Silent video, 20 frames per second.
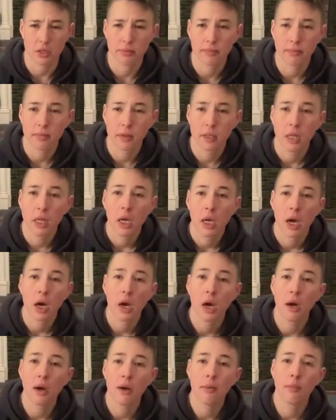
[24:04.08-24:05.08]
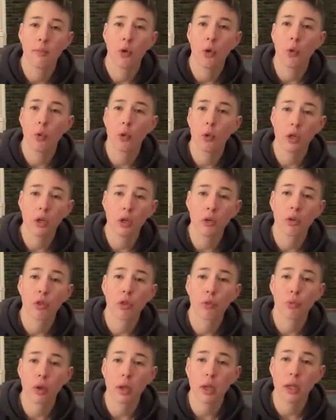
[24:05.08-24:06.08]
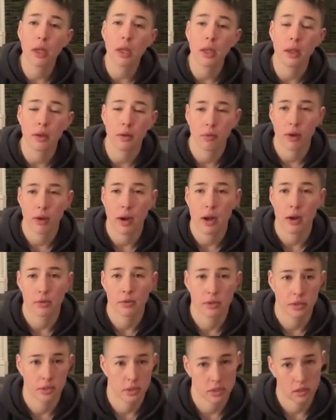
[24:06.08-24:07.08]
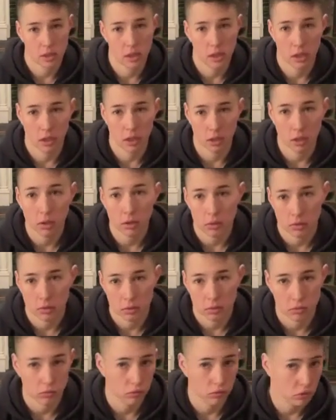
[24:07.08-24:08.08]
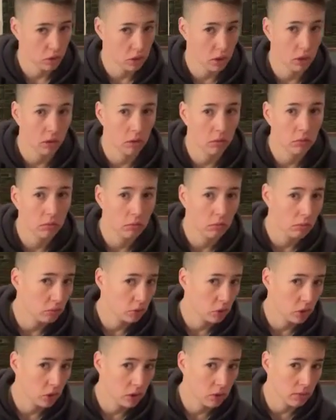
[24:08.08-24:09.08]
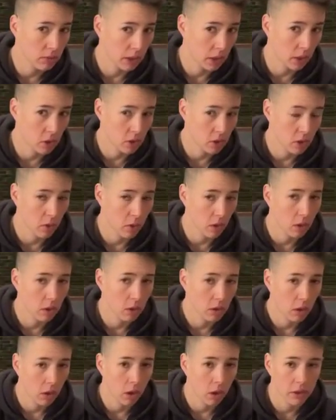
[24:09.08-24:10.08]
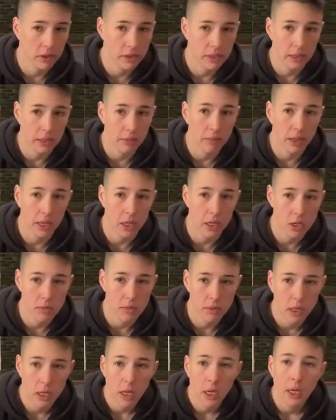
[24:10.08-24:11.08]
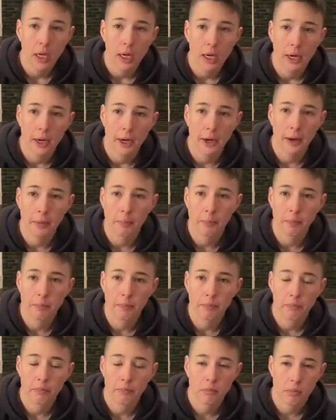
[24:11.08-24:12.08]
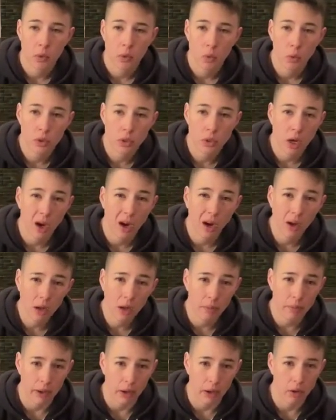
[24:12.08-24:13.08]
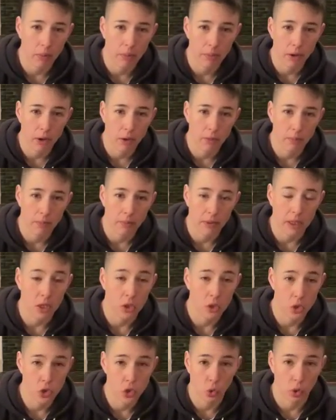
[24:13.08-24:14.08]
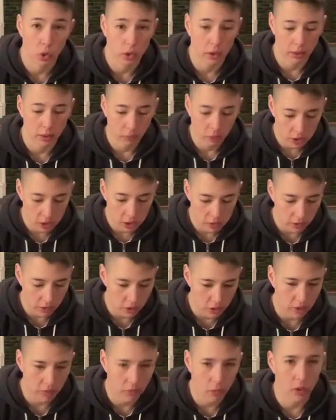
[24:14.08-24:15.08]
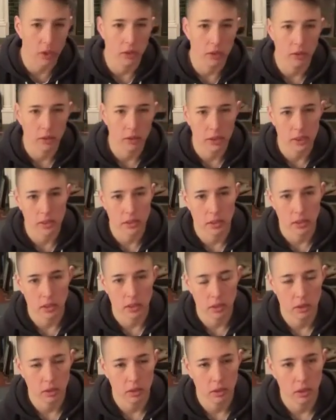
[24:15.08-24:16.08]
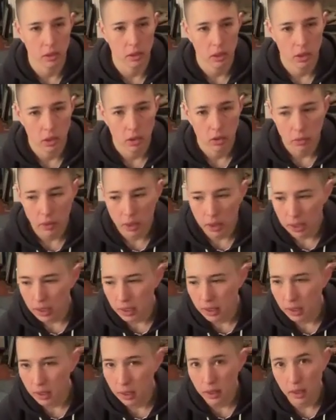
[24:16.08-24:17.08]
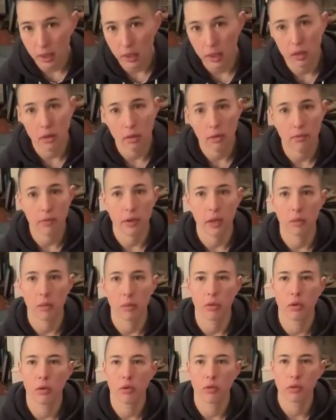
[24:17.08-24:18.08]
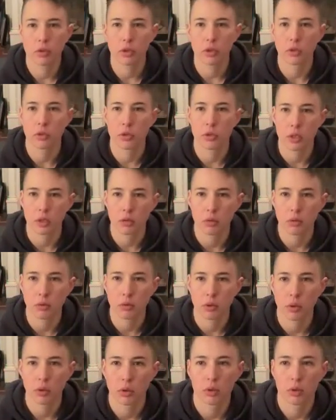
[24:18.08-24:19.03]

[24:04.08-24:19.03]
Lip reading: judge? We're gonna do 3 rounds here. So just making sure we're all on the same page. We'll talk about part B shortly. We'll just make sure everyone is ready and available to do so.